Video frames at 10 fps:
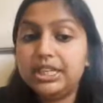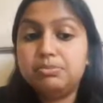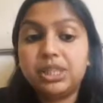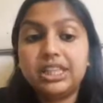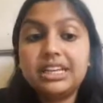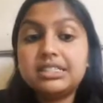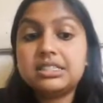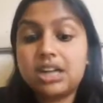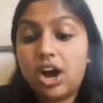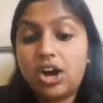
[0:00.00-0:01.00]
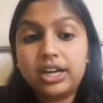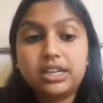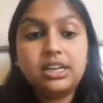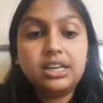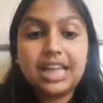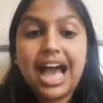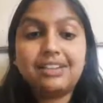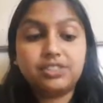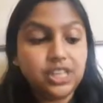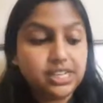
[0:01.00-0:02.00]
placed on the
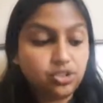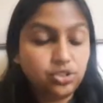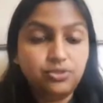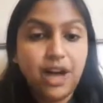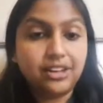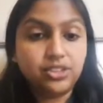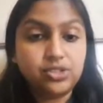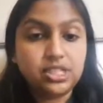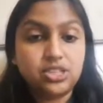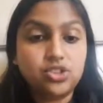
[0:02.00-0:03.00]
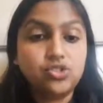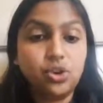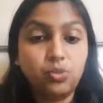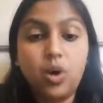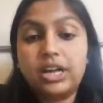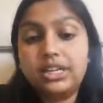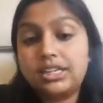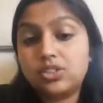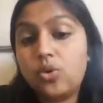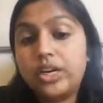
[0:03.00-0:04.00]
advertiser who values this user 1
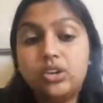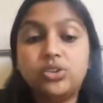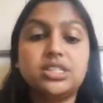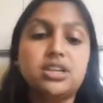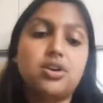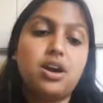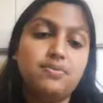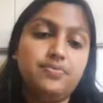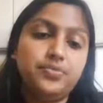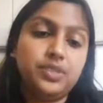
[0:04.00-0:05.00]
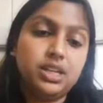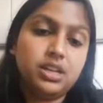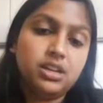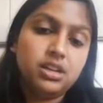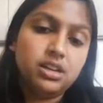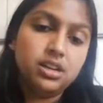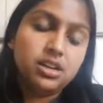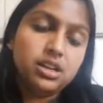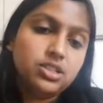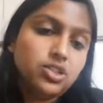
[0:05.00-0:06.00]
is going to go to 0.
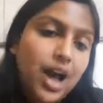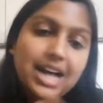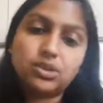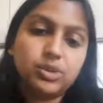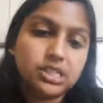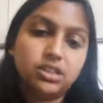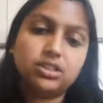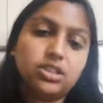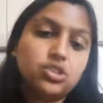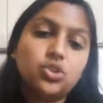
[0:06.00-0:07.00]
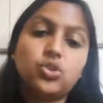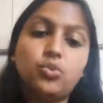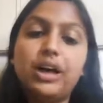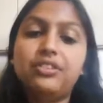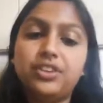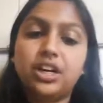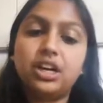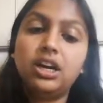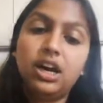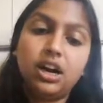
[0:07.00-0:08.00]
So as a result, the social
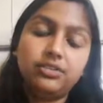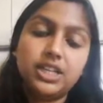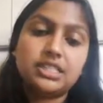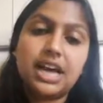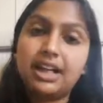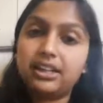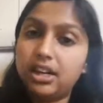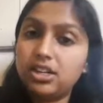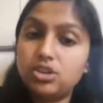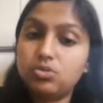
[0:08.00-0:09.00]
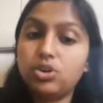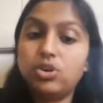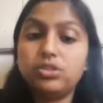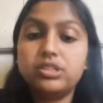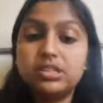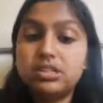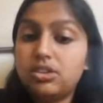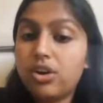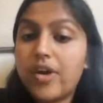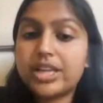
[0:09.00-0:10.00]
welfare of this allocation rule goes to
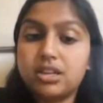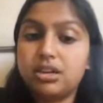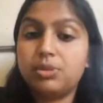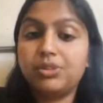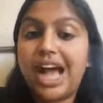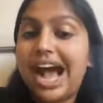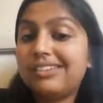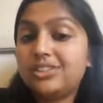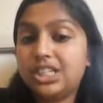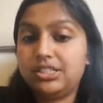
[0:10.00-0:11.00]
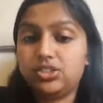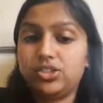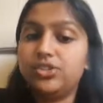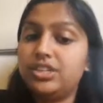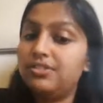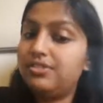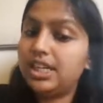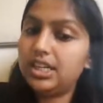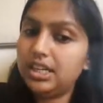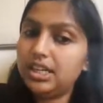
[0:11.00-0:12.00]
0 as the number of advertisers goes to
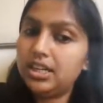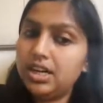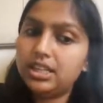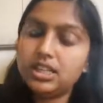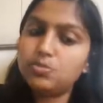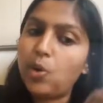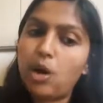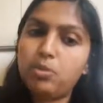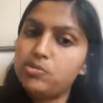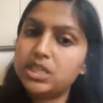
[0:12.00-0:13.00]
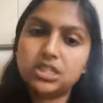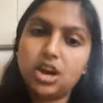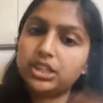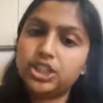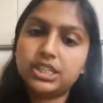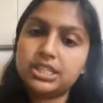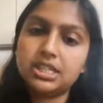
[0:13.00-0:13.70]
infinity. This problem is not just